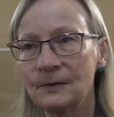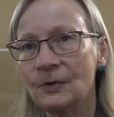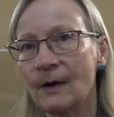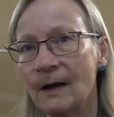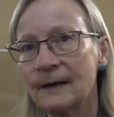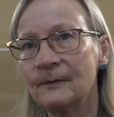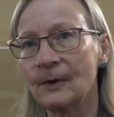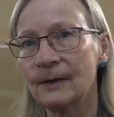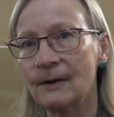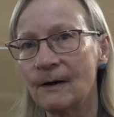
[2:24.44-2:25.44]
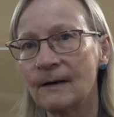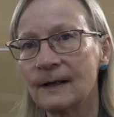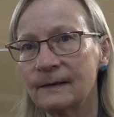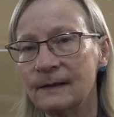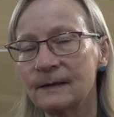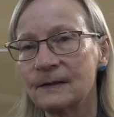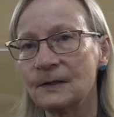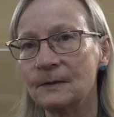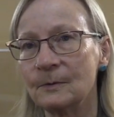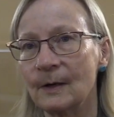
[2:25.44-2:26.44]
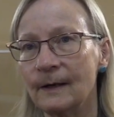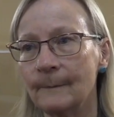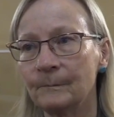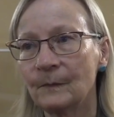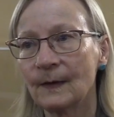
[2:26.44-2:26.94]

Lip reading: try very hard, I think, to